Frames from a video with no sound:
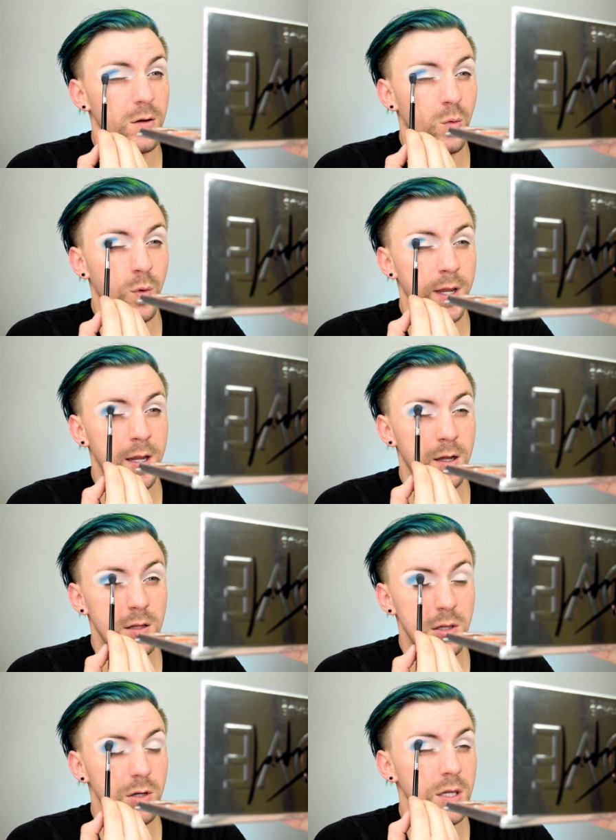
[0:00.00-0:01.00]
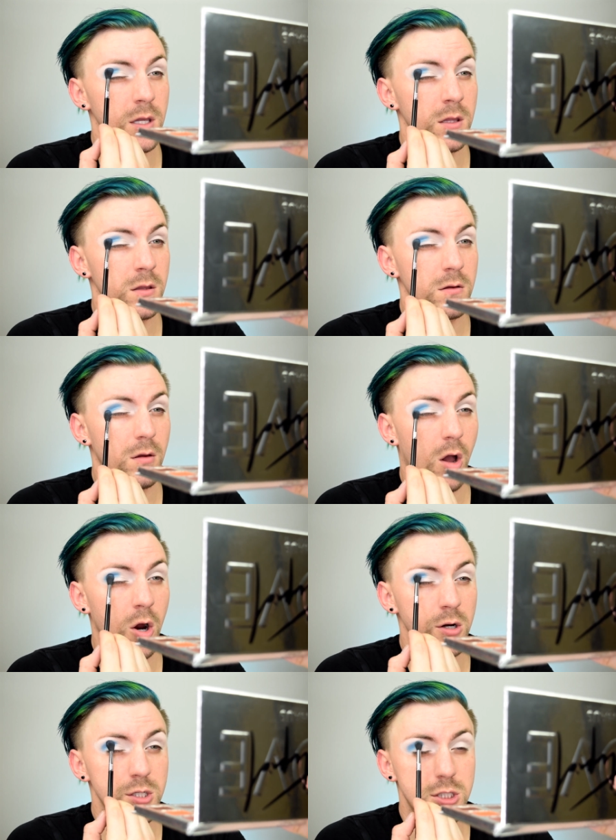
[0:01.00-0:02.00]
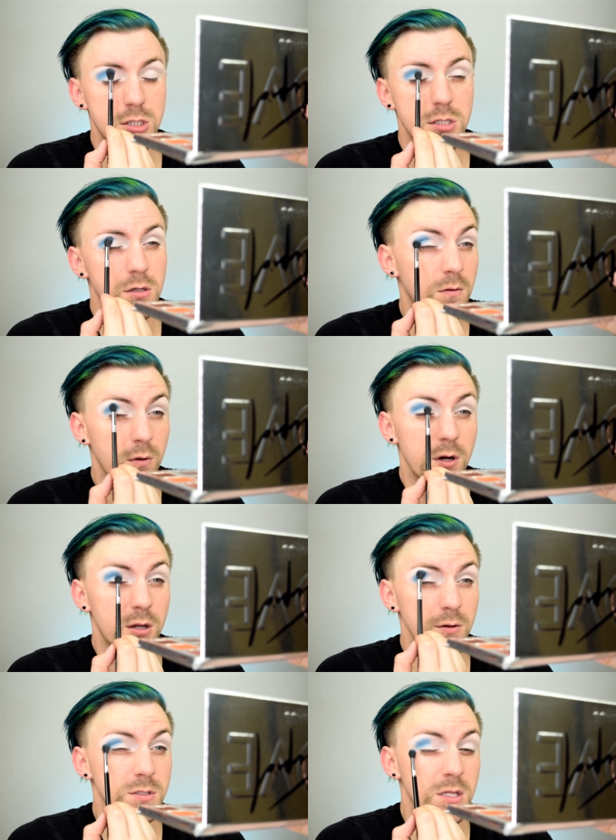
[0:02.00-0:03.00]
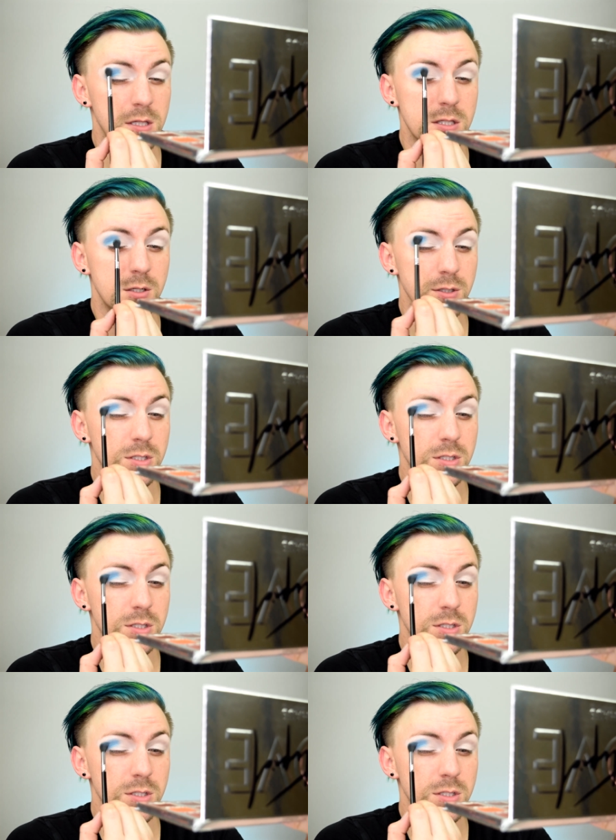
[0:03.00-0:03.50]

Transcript: wing looking arch where it goes in this little